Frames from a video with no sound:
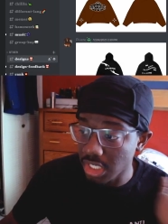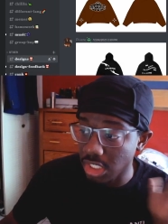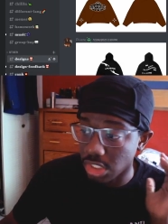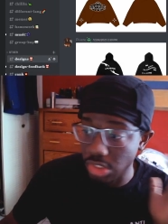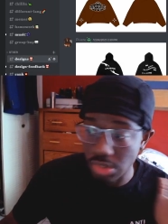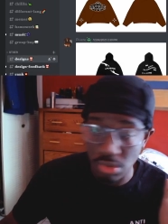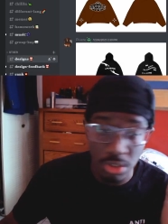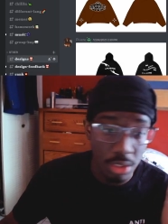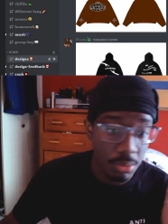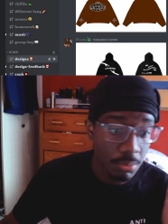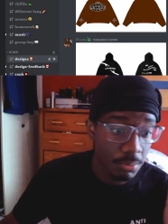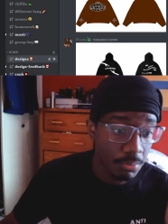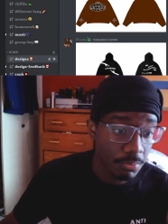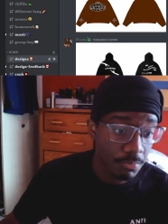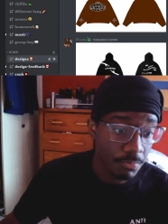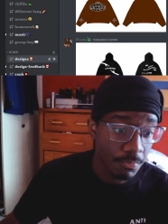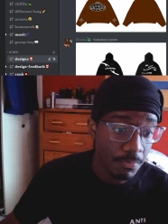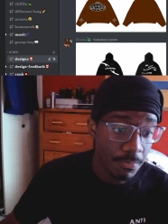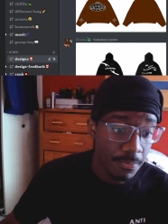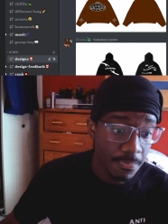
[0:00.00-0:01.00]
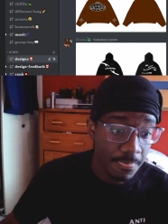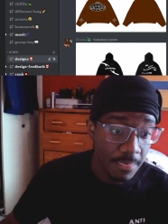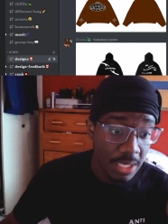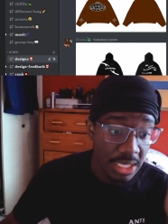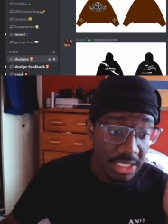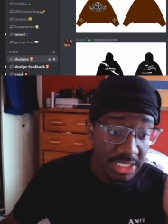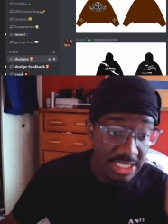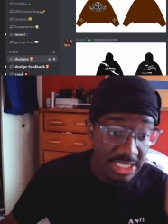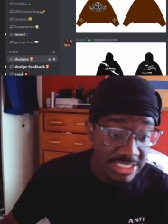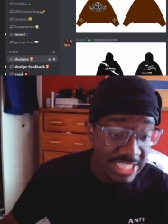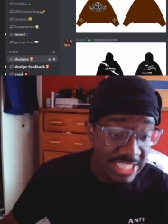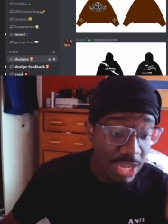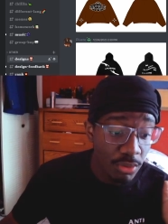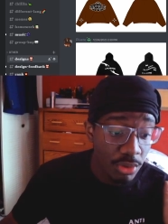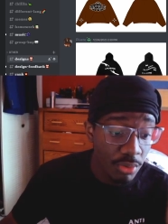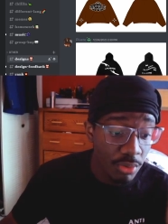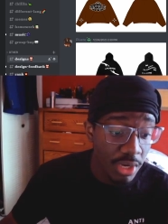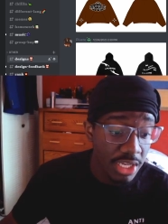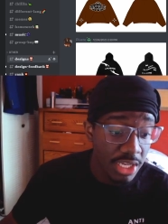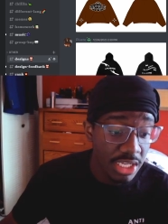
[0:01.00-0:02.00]
the drip. This is how we
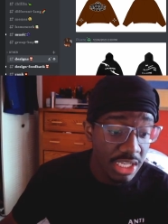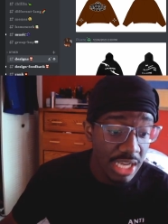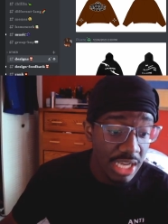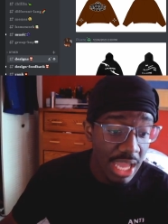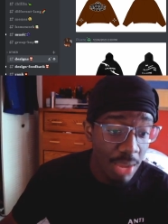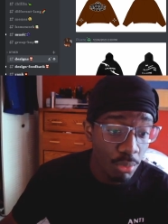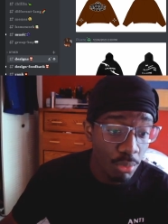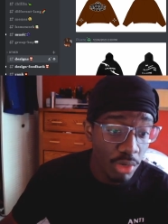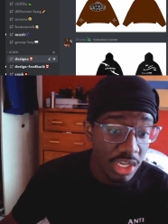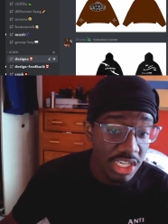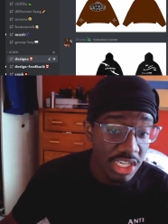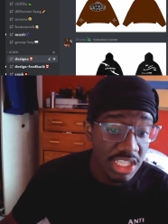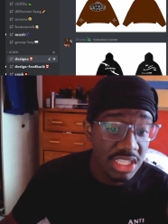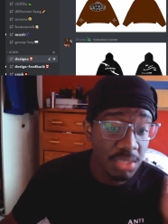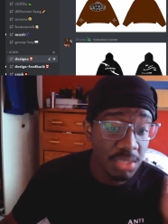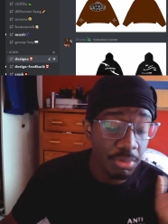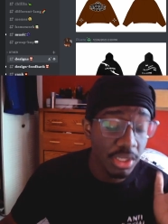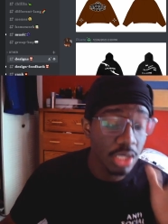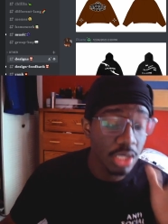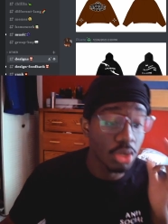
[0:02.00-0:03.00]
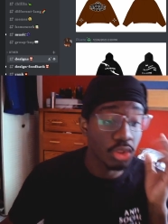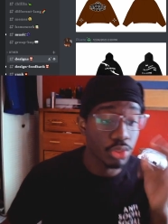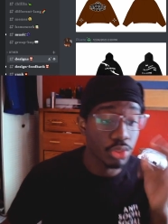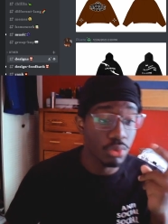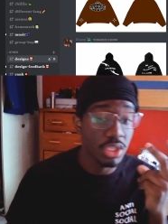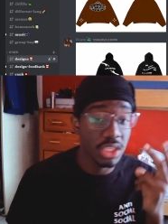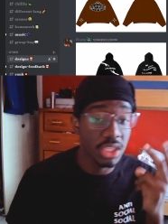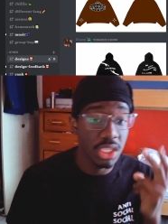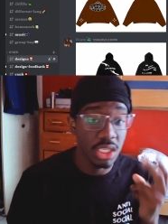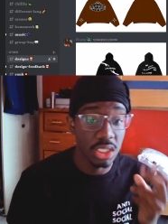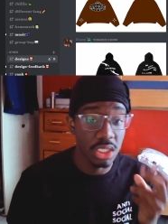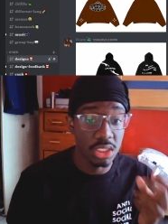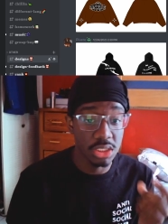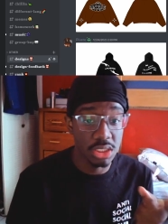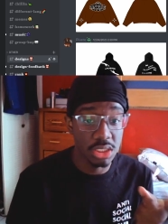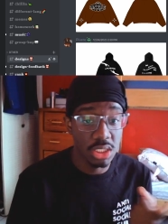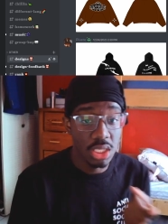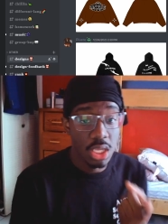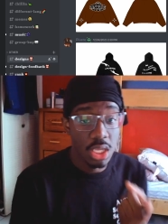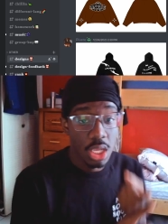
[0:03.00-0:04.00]
rating it. I'm rating it depending on three things.
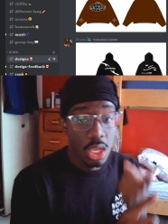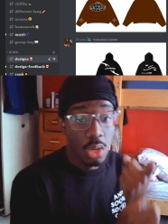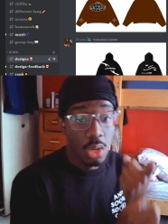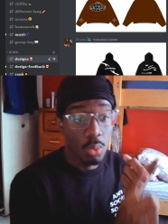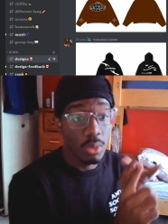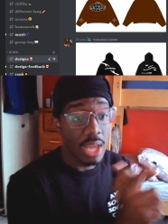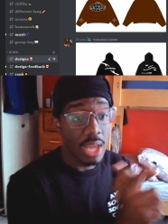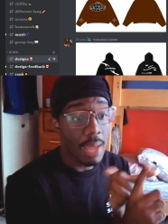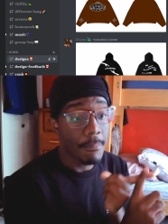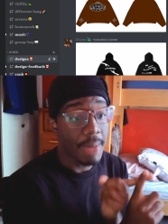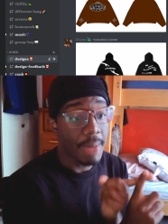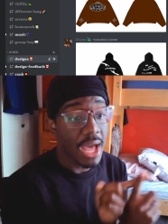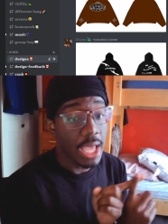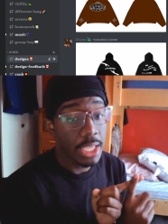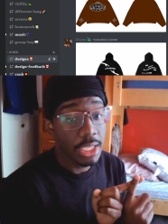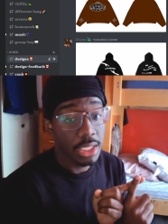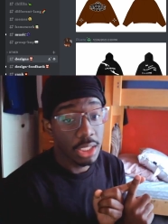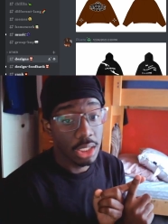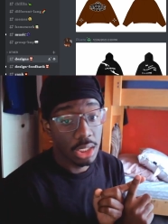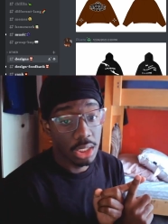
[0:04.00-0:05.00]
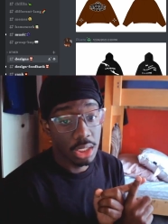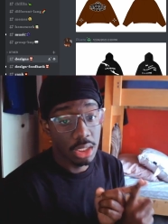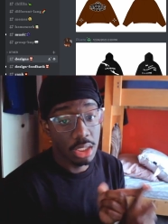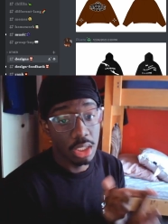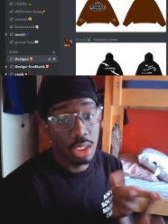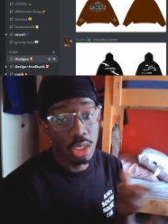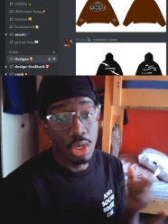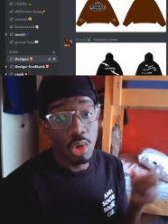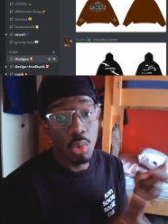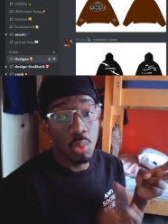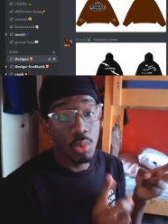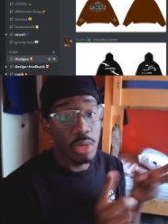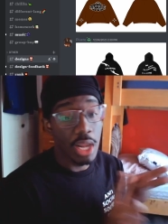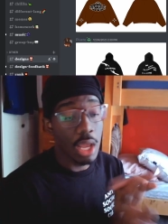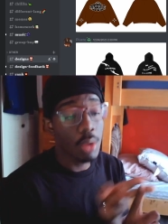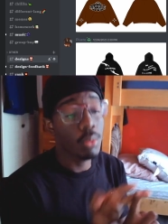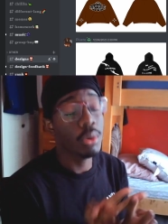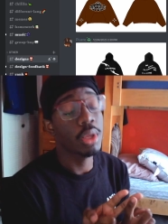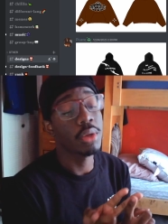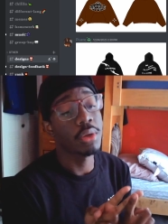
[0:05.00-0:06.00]
Would I buy it? Would I
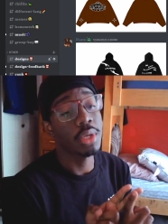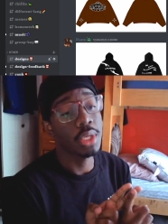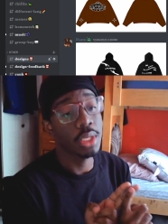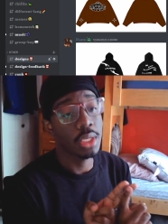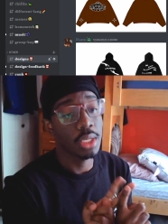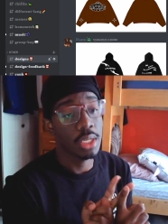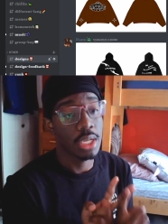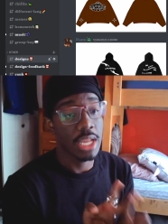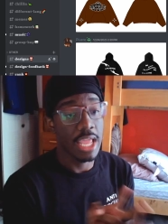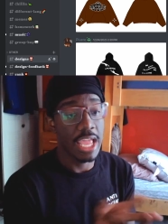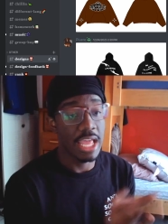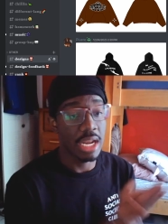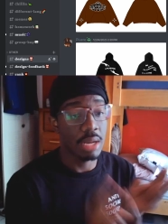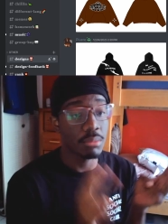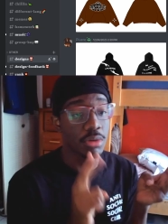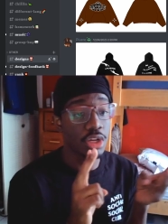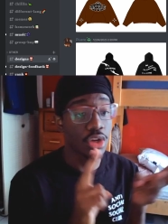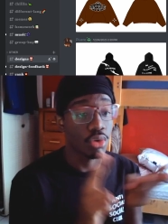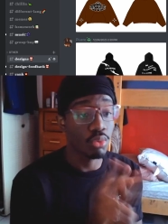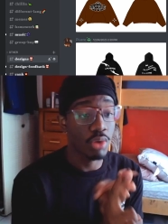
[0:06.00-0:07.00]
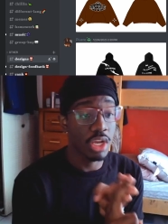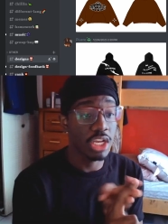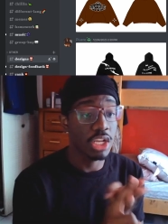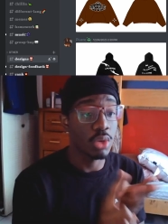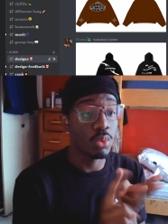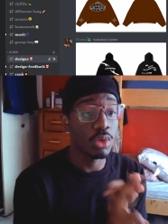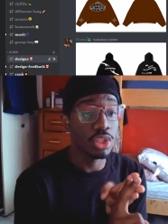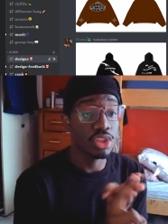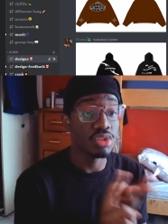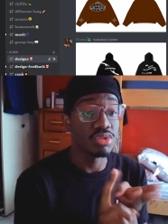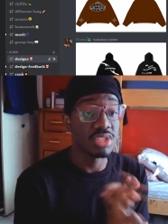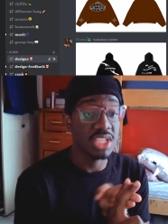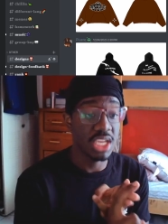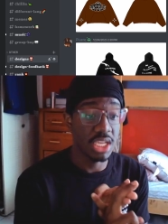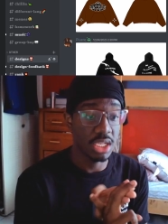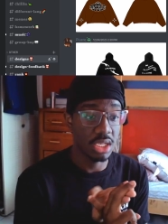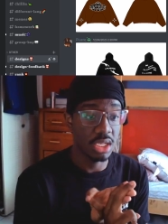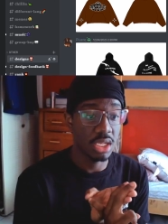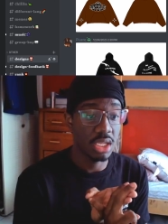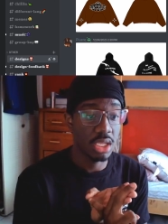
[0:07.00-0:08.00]
wear it? And I'm going to rate it 1 through
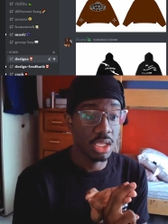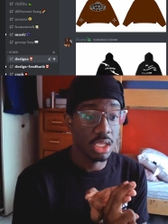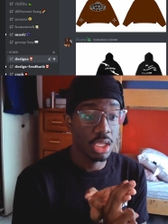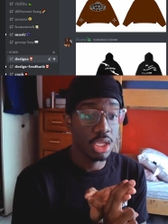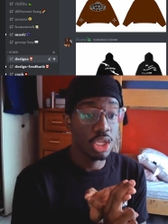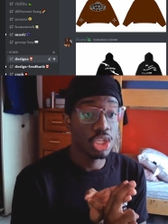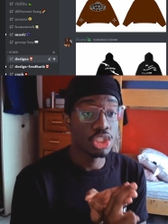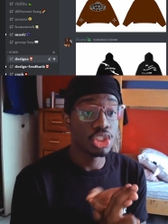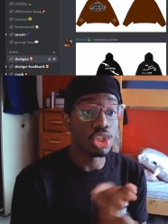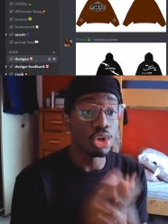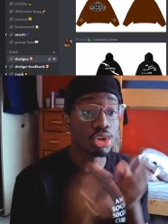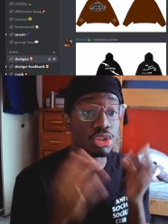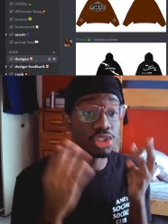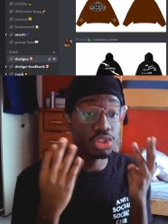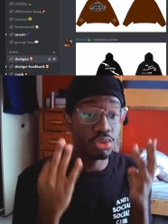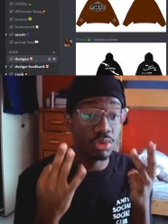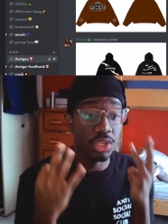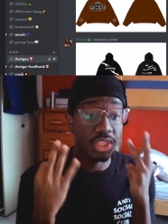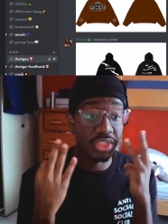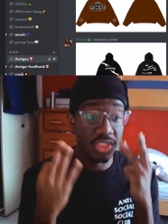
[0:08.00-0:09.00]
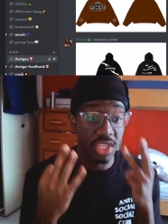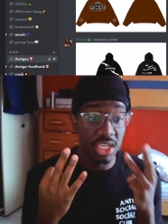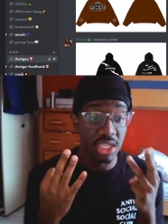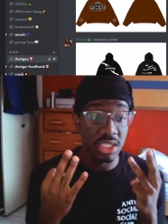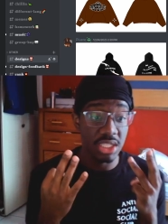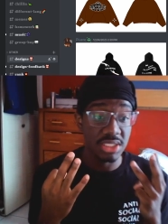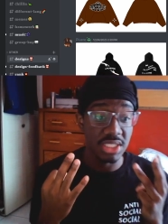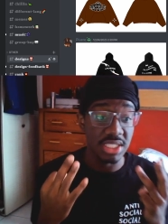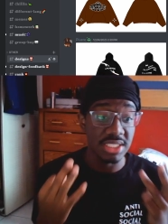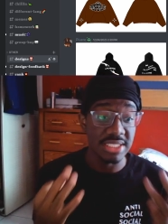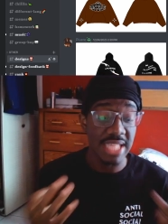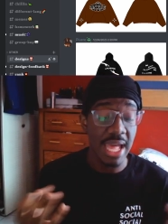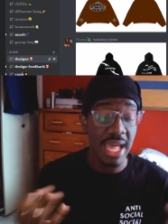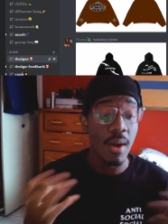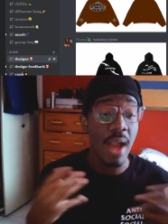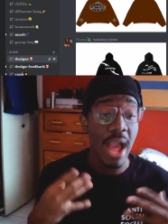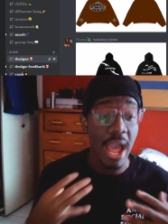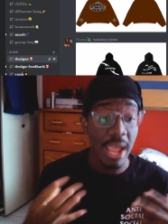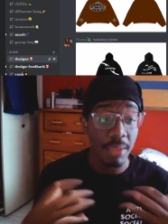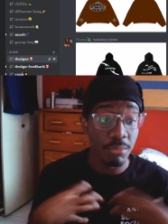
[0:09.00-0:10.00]
10. Those three things is
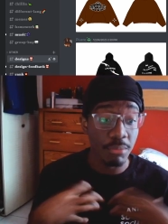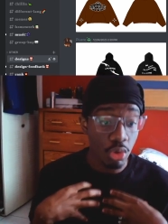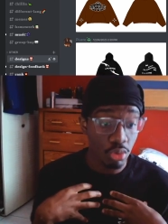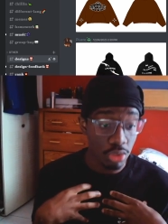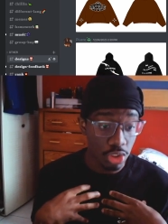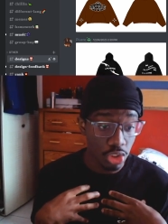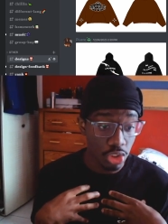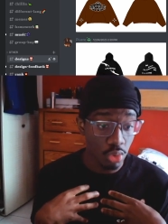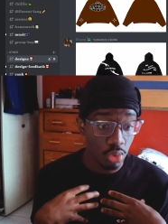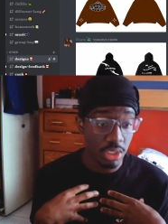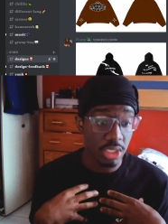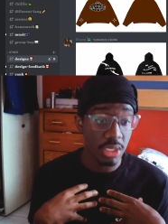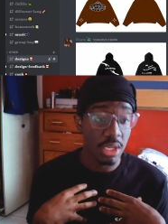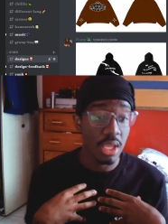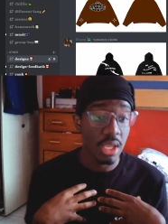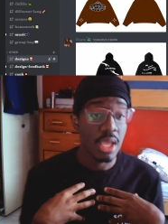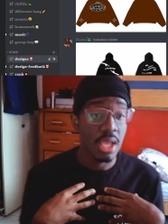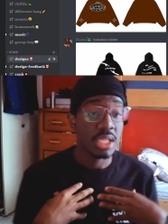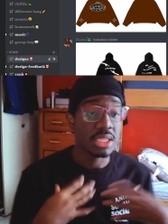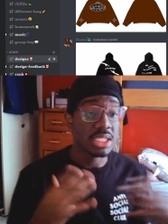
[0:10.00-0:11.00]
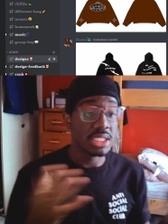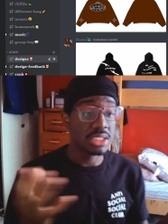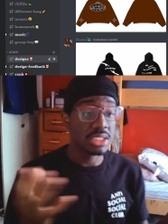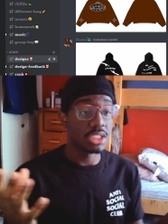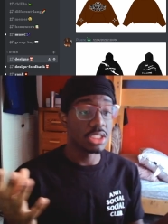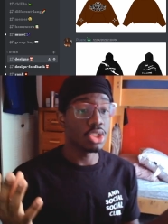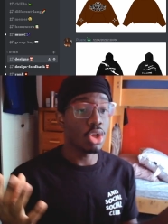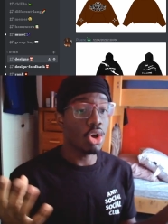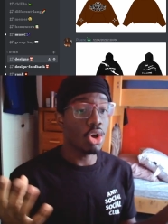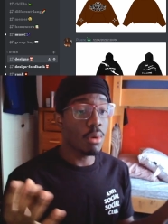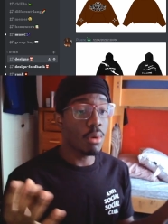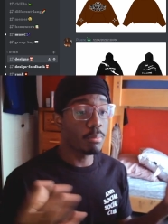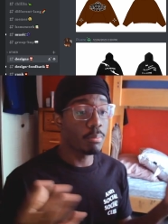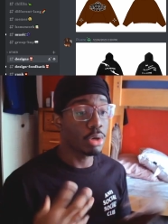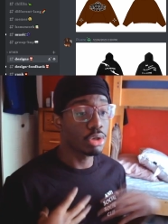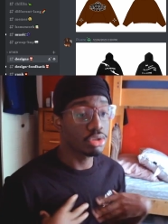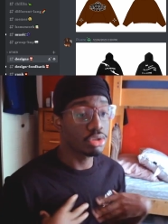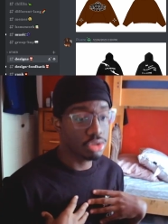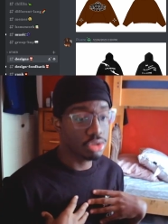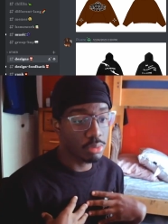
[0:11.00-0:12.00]
how I'm going to do it. This is all
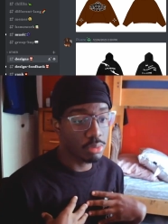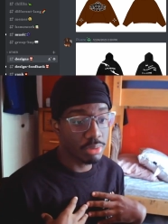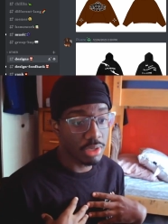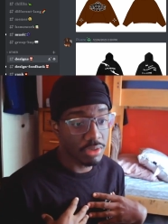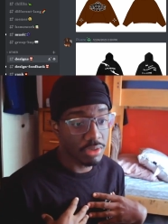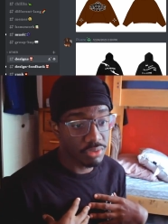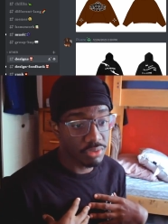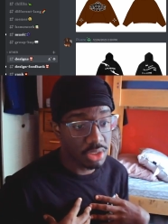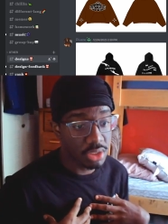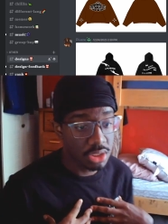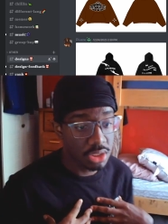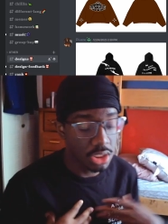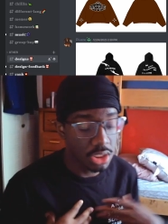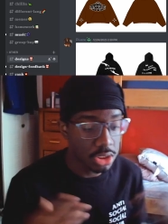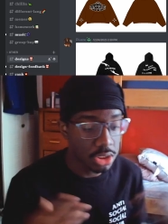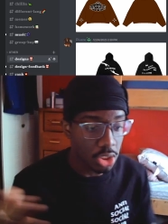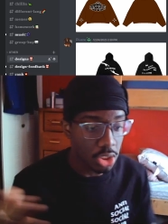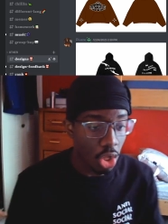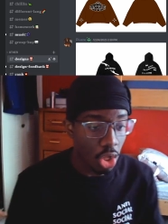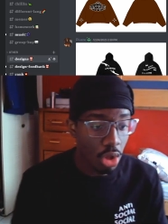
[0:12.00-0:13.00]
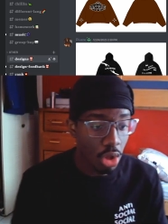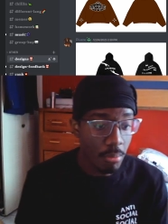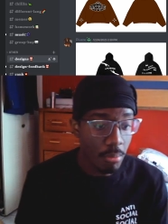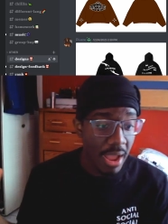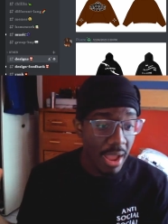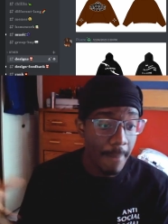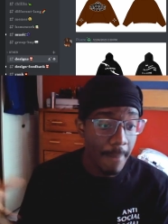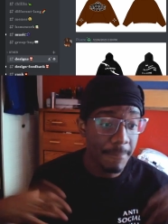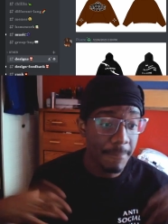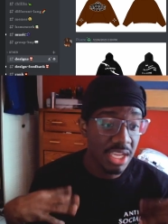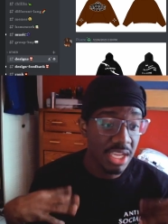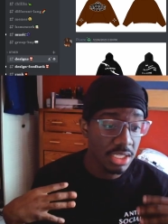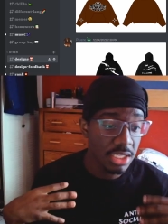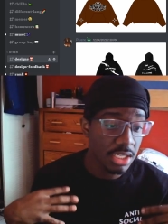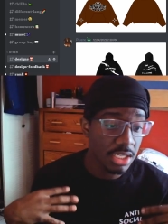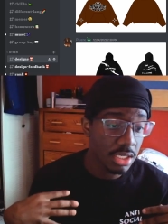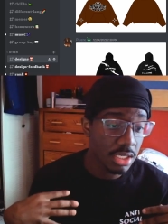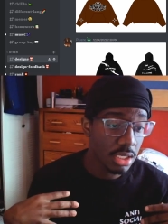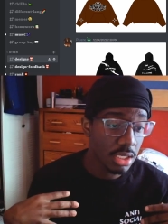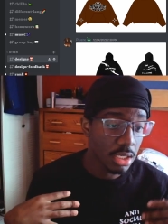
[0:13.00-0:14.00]
personal preference. This is all my opinion.